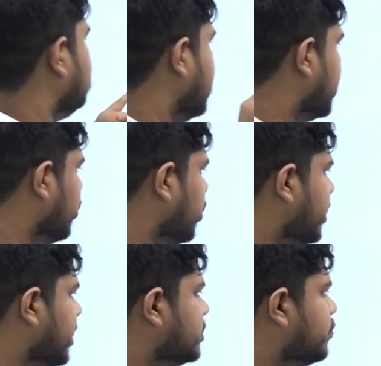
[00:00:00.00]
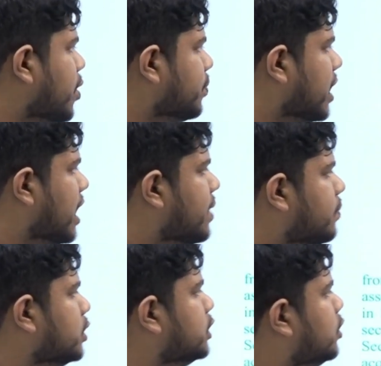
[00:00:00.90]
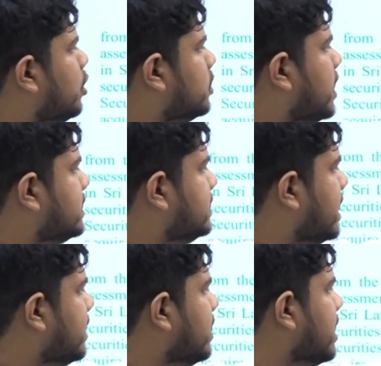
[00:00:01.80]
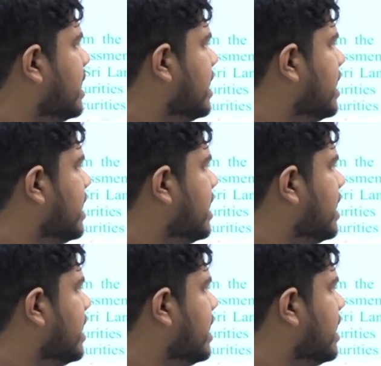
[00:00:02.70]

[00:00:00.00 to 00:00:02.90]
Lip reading: securities from Colombo Stock Exchange